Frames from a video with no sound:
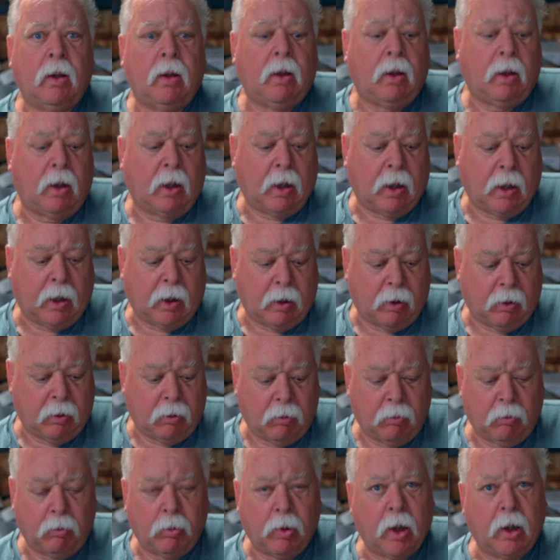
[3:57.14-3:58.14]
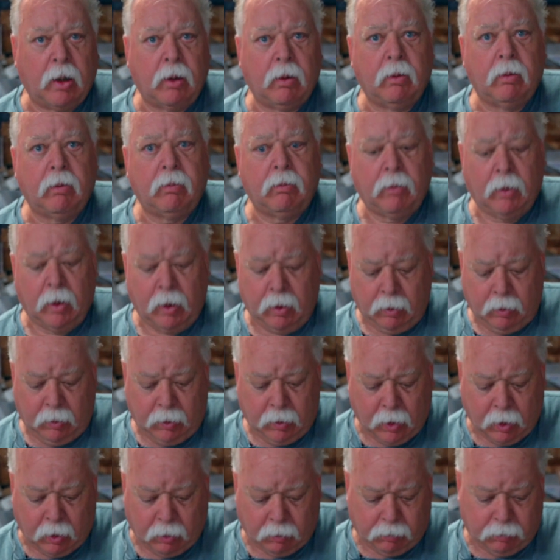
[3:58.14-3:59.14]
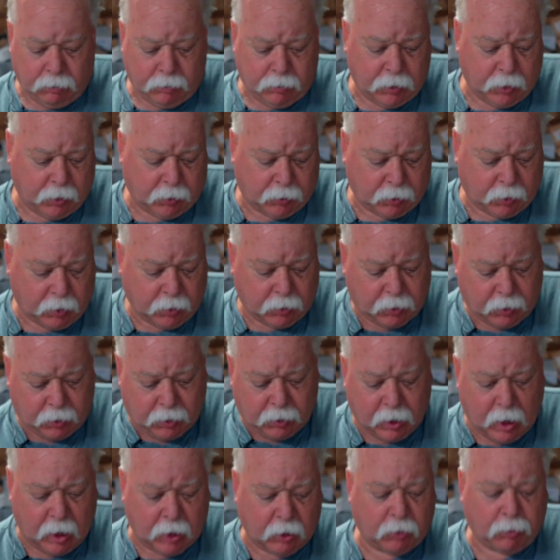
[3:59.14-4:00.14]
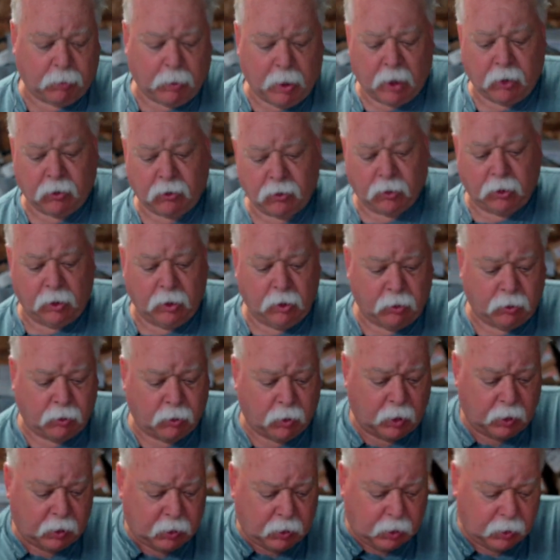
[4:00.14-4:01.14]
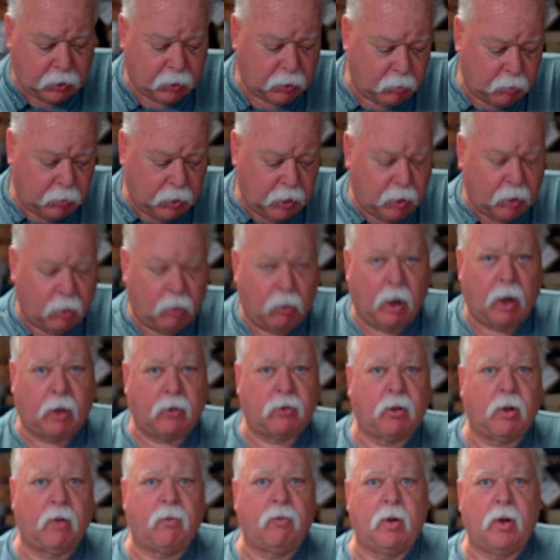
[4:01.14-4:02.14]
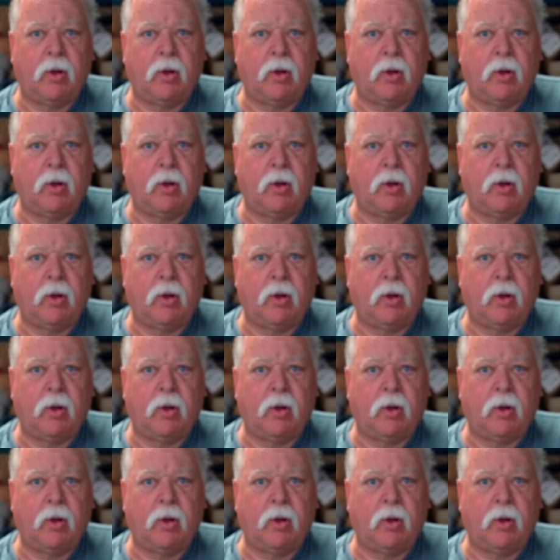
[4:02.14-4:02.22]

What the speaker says: But, you know, just because it's got Spicer U-joints doesn't mean the rest of it